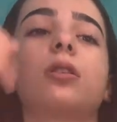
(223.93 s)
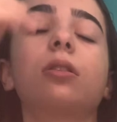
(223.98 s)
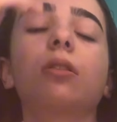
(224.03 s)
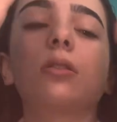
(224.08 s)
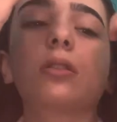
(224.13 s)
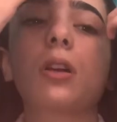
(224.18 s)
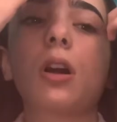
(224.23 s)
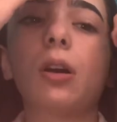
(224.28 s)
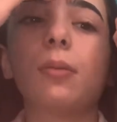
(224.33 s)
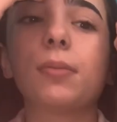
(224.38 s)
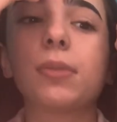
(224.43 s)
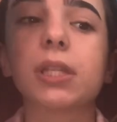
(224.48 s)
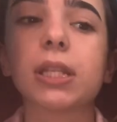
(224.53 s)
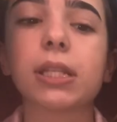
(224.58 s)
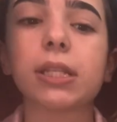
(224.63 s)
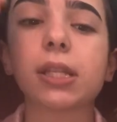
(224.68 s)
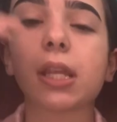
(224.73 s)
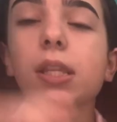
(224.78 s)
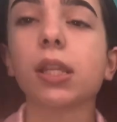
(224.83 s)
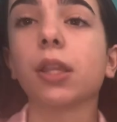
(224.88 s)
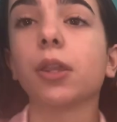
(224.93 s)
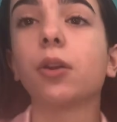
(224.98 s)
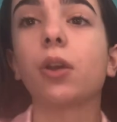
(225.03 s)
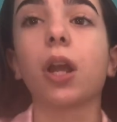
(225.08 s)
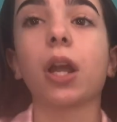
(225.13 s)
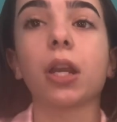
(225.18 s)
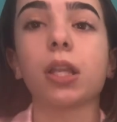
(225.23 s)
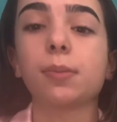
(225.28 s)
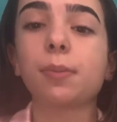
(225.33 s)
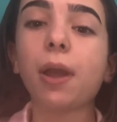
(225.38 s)
comes and says that they're
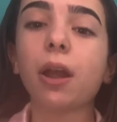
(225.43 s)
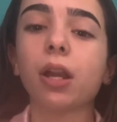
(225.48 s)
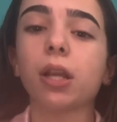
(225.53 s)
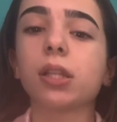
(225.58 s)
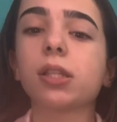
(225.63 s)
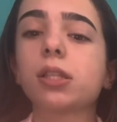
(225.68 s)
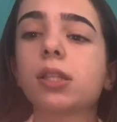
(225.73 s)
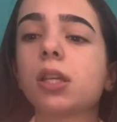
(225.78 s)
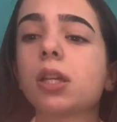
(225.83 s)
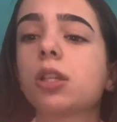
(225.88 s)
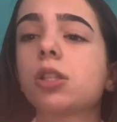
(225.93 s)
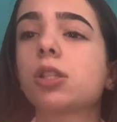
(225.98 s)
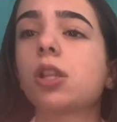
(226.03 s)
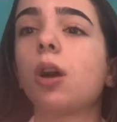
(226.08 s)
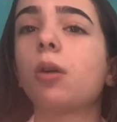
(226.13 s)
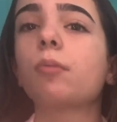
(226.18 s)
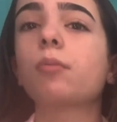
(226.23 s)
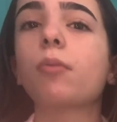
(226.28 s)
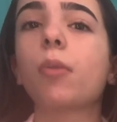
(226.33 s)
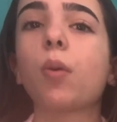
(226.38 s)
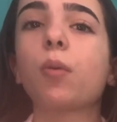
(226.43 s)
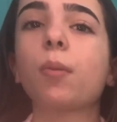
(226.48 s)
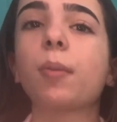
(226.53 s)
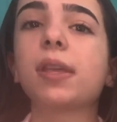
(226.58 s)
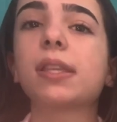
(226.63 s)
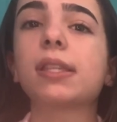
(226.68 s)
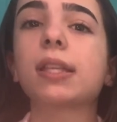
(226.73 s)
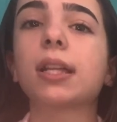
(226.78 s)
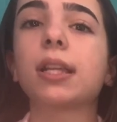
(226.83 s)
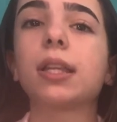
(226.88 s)
Annie's parents. So we
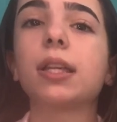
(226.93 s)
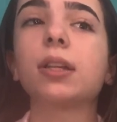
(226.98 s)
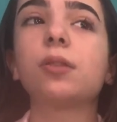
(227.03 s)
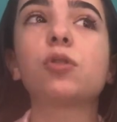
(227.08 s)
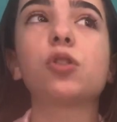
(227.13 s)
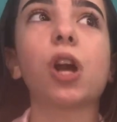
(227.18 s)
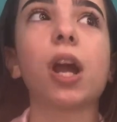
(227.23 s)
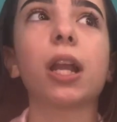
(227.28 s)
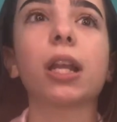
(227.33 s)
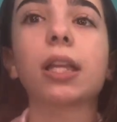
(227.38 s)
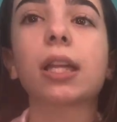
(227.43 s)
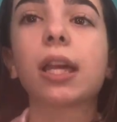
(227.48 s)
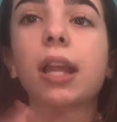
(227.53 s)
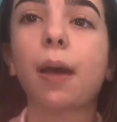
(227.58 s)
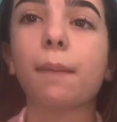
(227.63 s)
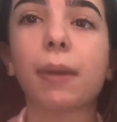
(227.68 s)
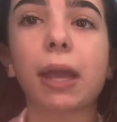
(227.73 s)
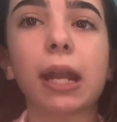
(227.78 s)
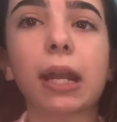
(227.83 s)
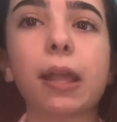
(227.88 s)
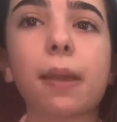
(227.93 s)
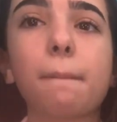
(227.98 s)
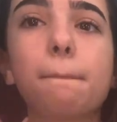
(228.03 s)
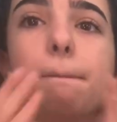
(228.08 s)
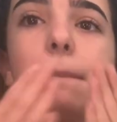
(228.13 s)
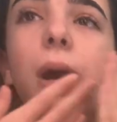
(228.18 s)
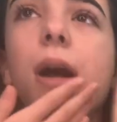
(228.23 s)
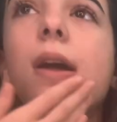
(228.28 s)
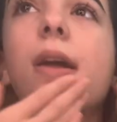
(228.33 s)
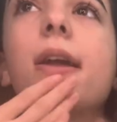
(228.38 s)
basically try and kidnap Annie,
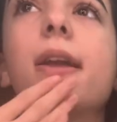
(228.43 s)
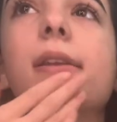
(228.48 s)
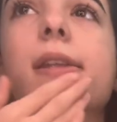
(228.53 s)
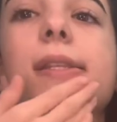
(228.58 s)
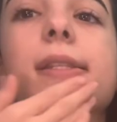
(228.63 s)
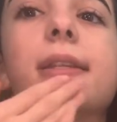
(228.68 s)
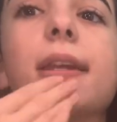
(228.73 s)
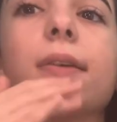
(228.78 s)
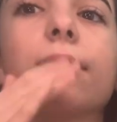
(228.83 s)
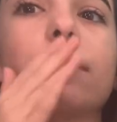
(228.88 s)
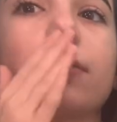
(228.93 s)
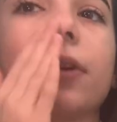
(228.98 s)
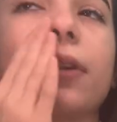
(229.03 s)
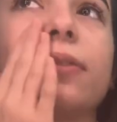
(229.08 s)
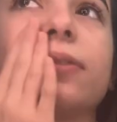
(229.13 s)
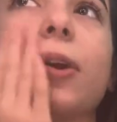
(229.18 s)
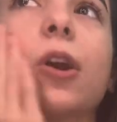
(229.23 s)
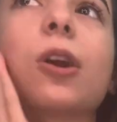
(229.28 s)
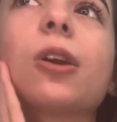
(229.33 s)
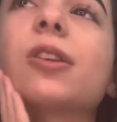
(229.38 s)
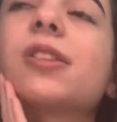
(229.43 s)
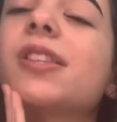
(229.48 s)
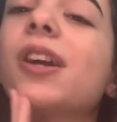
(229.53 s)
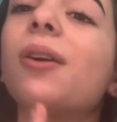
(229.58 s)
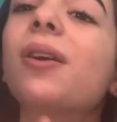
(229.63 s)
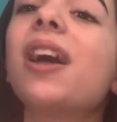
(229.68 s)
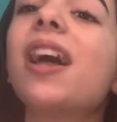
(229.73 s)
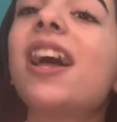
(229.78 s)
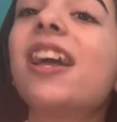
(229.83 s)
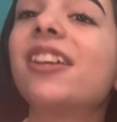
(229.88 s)
but it doesn't get very far. So
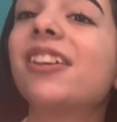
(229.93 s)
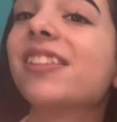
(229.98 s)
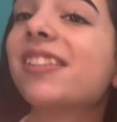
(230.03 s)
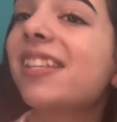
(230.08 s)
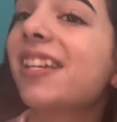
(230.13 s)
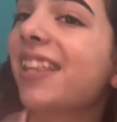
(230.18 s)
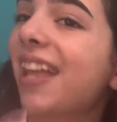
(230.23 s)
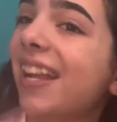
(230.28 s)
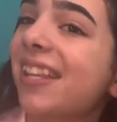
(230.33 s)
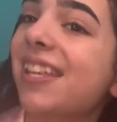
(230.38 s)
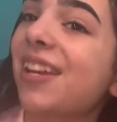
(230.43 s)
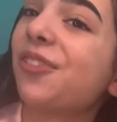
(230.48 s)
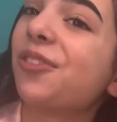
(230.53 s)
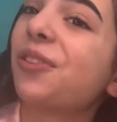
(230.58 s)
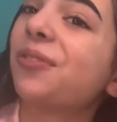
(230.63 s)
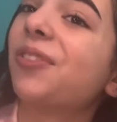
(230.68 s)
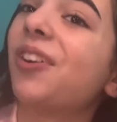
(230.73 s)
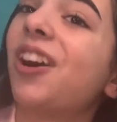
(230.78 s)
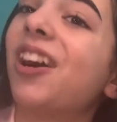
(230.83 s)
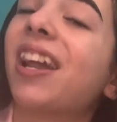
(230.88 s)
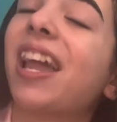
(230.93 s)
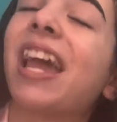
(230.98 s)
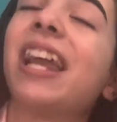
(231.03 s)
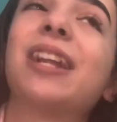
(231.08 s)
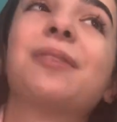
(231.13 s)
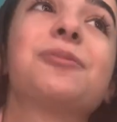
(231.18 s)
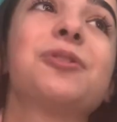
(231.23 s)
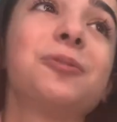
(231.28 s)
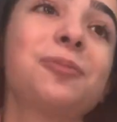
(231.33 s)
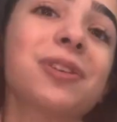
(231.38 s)
you'll see that tech week vlog, and
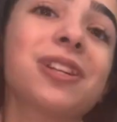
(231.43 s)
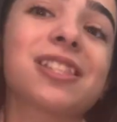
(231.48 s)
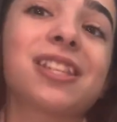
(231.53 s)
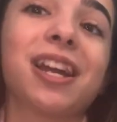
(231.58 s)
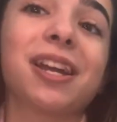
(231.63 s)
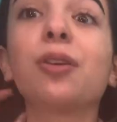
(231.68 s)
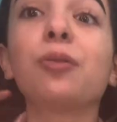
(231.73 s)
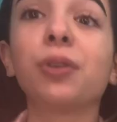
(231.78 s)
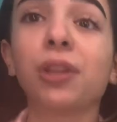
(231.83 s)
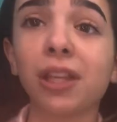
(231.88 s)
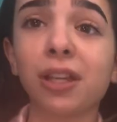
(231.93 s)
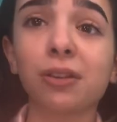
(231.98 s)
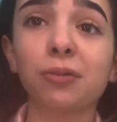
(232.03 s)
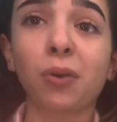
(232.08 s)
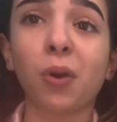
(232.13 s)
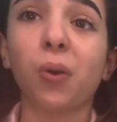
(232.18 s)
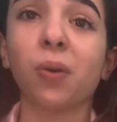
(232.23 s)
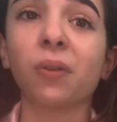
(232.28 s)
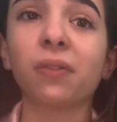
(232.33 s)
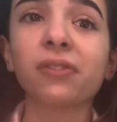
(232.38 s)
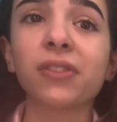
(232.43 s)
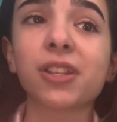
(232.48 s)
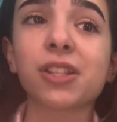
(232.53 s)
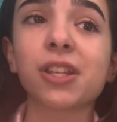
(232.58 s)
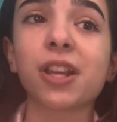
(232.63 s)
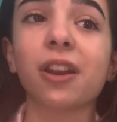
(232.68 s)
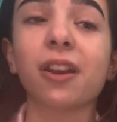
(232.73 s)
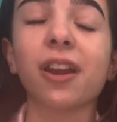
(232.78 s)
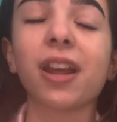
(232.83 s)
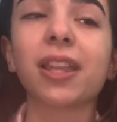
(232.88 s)
I'm super excited. A really good role this
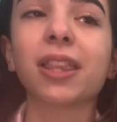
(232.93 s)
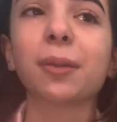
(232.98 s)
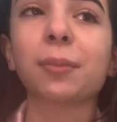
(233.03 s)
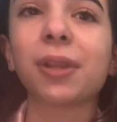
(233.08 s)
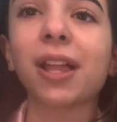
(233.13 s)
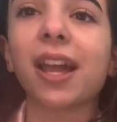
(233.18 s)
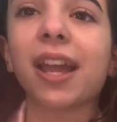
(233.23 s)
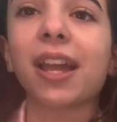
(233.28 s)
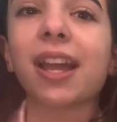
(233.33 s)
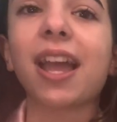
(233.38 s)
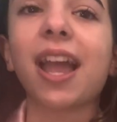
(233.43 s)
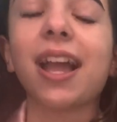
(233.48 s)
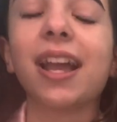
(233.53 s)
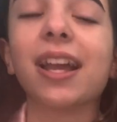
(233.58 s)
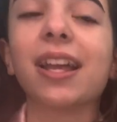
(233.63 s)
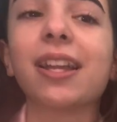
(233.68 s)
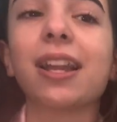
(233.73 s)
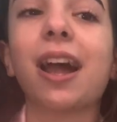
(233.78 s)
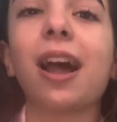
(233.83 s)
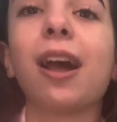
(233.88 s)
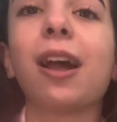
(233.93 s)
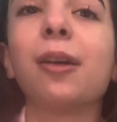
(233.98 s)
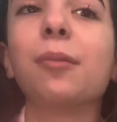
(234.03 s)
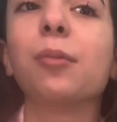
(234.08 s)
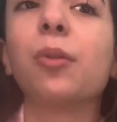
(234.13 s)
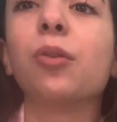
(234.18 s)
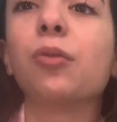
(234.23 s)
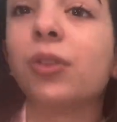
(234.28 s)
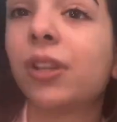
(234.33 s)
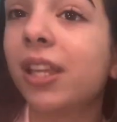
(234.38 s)
year in the play, and
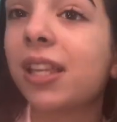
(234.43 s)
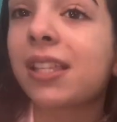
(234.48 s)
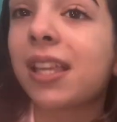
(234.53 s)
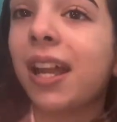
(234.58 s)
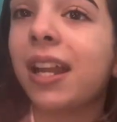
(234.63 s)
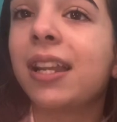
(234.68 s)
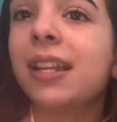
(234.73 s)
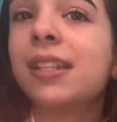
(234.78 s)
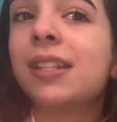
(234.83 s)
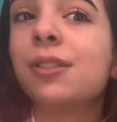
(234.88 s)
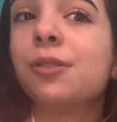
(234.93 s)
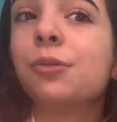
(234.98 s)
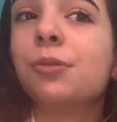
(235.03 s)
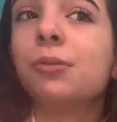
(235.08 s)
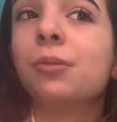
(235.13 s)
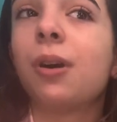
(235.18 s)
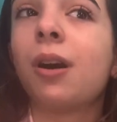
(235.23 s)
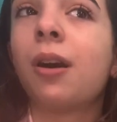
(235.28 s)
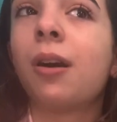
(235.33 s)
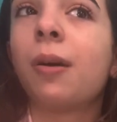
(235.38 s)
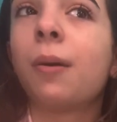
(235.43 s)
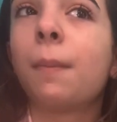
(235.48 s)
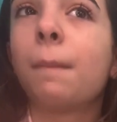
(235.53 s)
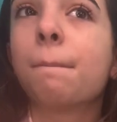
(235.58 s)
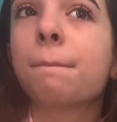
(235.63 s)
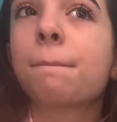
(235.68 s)
I'm really excited to